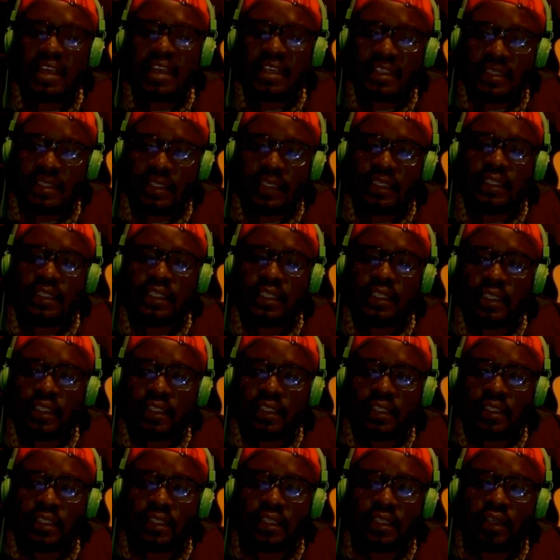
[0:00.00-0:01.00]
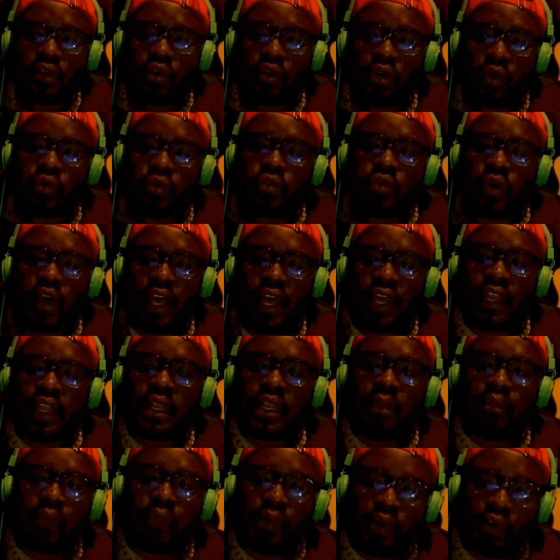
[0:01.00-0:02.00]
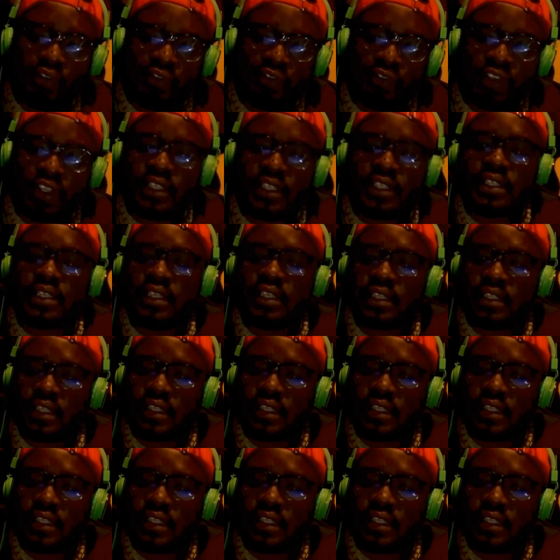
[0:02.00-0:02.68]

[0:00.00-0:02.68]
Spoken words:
cities, go to another provinces,